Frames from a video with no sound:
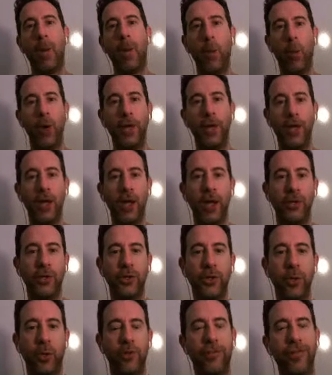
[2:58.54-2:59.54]
what
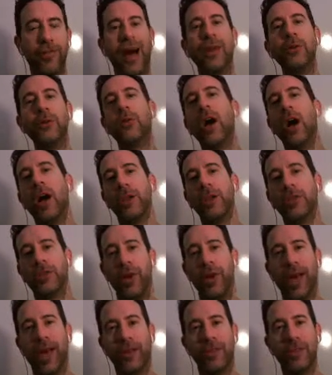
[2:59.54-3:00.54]
your value
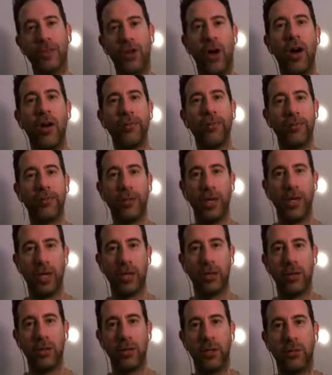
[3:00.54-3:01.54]
contract is offering,
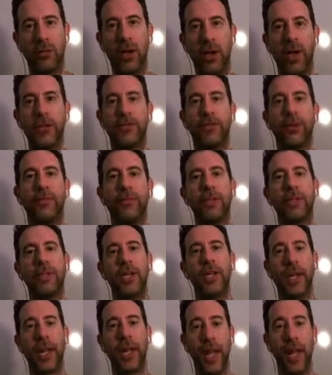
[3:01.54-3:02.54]
right? So if you're
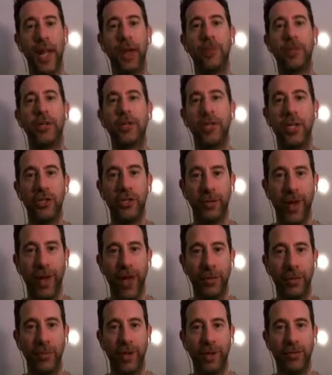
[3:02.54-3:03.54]
saying, hey, I'm going to teach you how to